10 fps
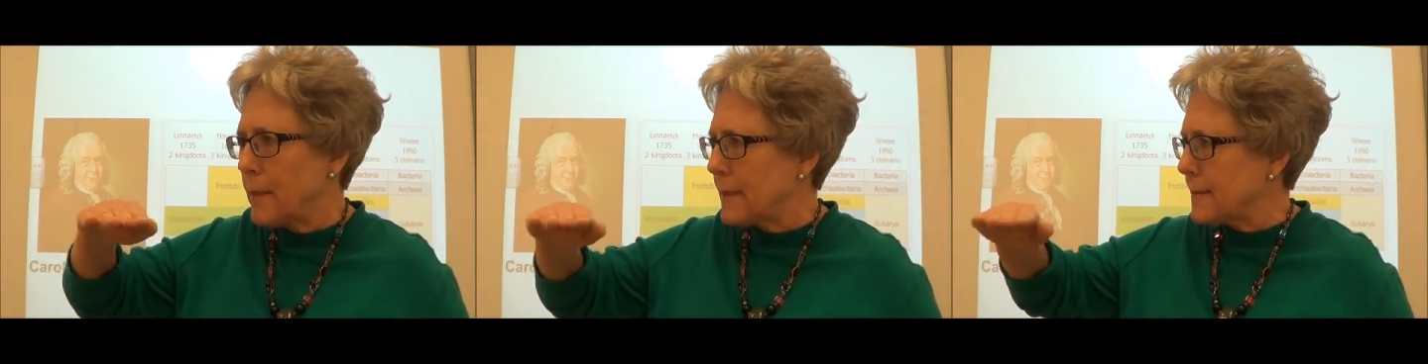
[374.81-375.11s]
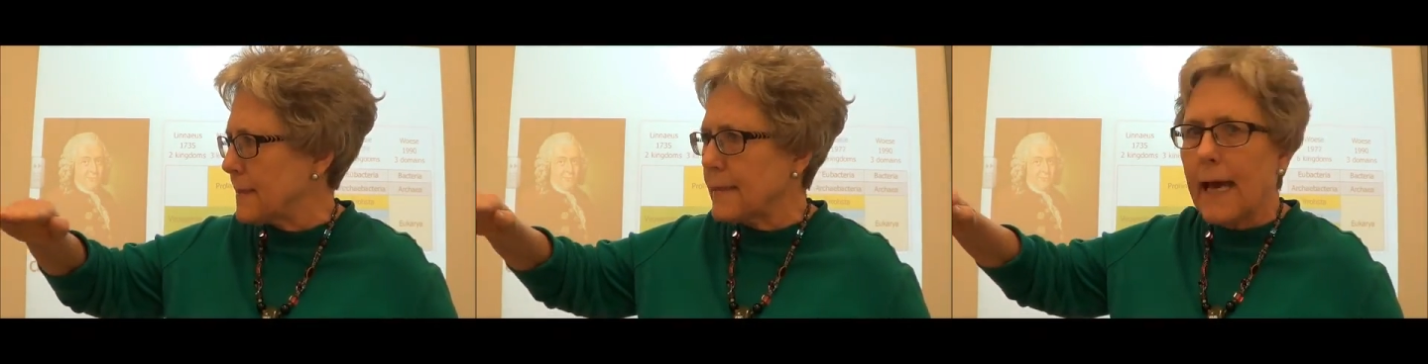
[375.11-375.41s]
and it
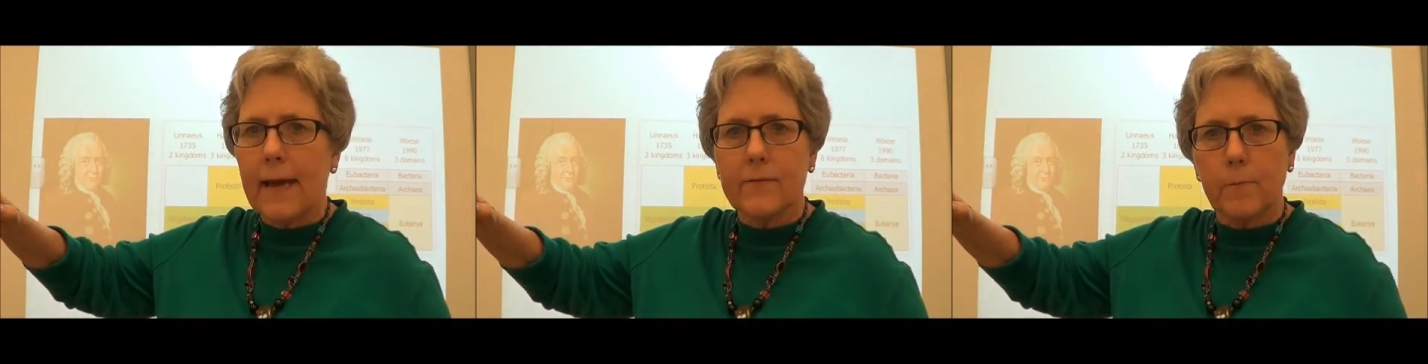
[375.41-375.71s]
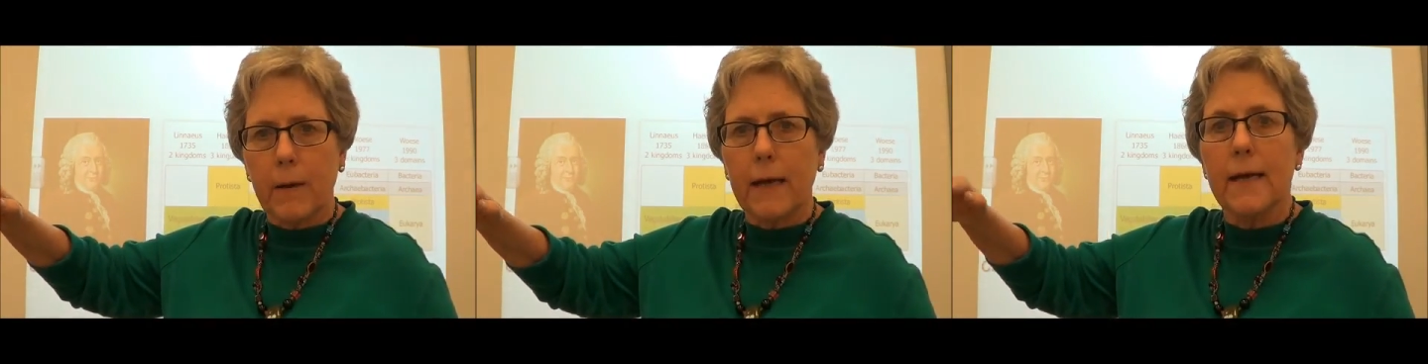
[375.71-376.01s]
says I have to
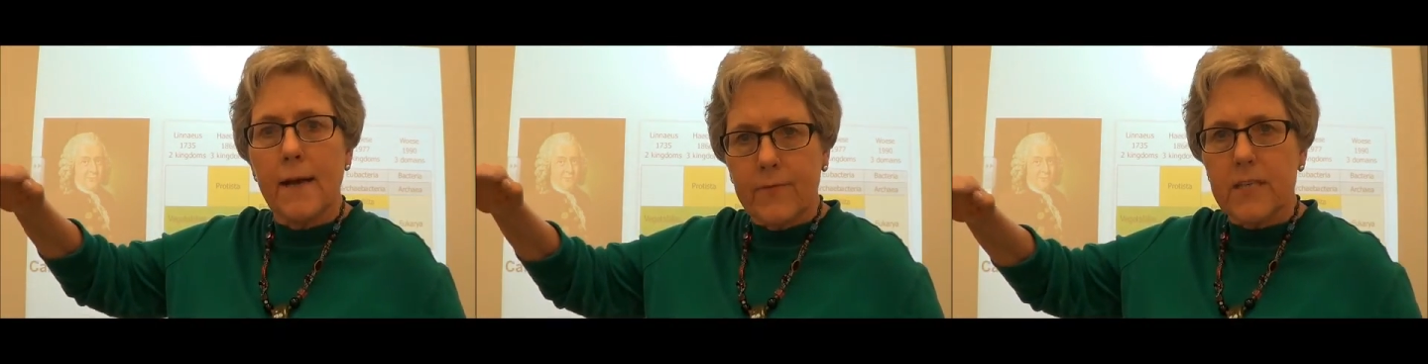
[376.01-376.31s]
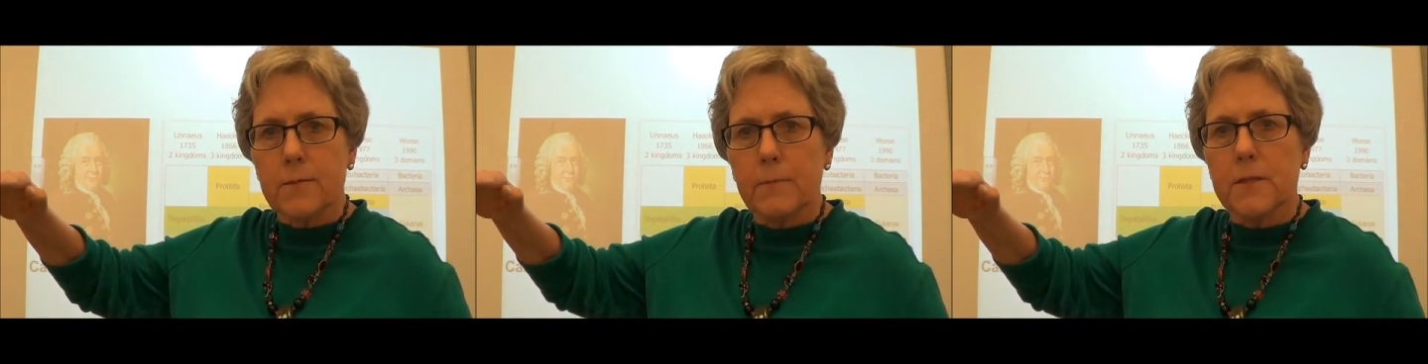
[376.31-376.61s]
pay
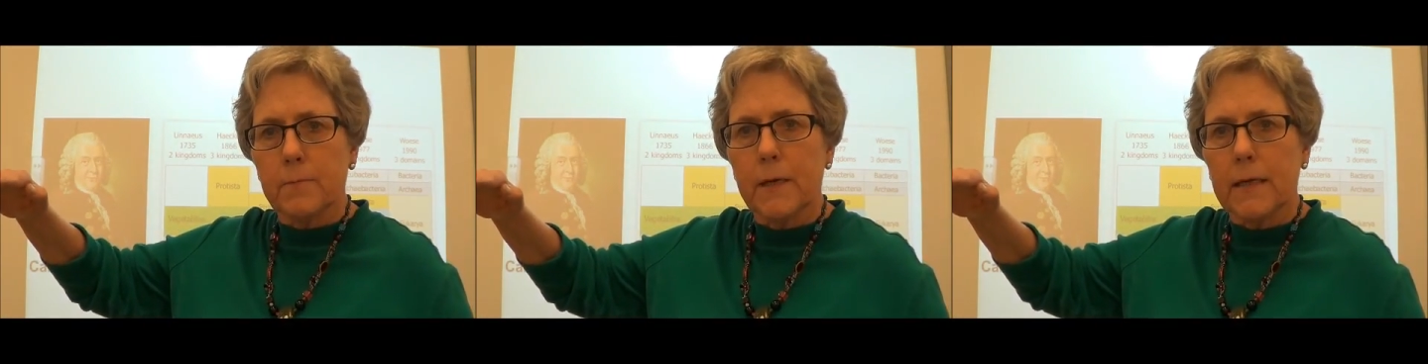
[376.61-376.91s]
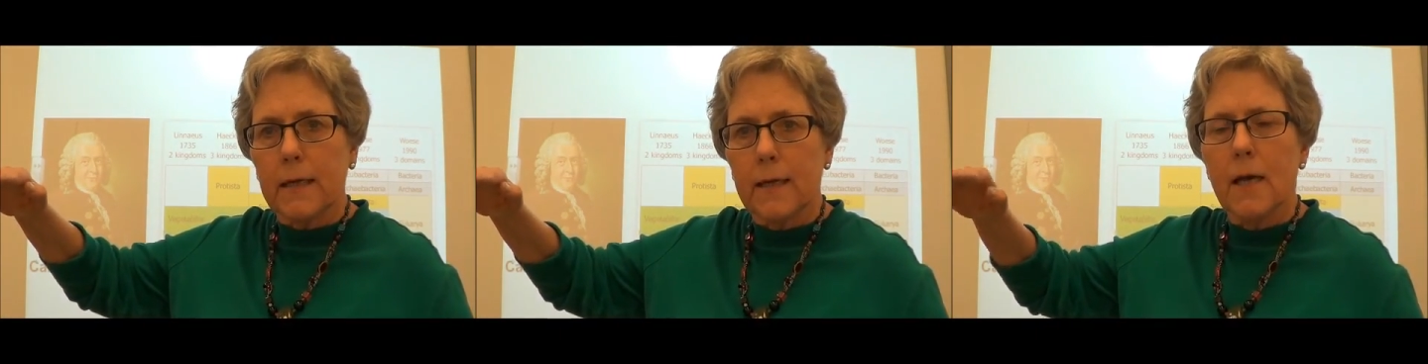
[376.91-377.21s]
this much money.